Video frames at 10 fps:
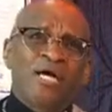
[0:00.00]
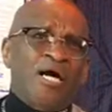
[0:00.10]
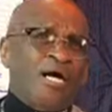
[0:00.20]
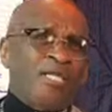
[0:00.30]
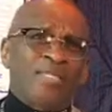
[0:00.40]

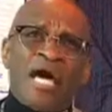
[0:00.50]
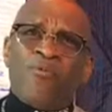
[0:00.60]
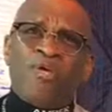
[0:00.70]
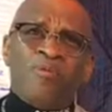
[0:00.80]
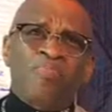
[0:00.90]

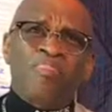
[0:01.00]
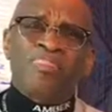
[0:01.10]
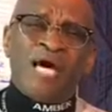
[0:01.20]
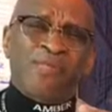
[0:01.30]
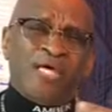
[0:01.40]

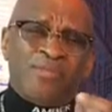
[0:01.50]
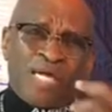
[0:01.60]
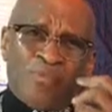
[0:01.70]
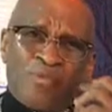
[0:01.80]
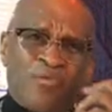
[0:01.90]

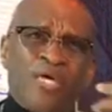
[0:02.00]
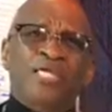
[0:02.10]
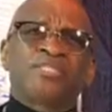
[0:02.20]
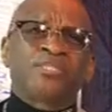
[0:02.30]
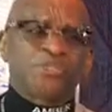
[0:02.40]
that would
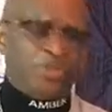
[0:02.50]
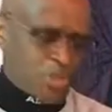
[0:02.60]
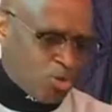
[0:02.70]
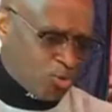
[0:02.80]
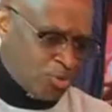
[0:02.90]
raise
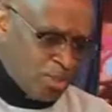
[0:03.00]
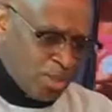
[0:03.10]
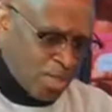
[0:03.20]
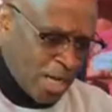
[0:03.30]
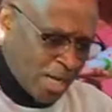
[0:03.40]
concern
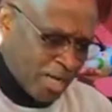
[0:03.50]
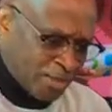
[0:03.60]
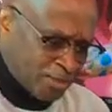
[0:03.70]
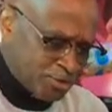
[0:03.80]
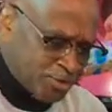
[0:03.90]

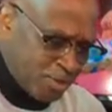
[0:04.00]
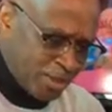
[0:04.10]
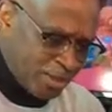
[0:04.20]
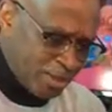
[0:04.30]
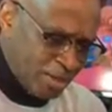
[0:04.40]
concerning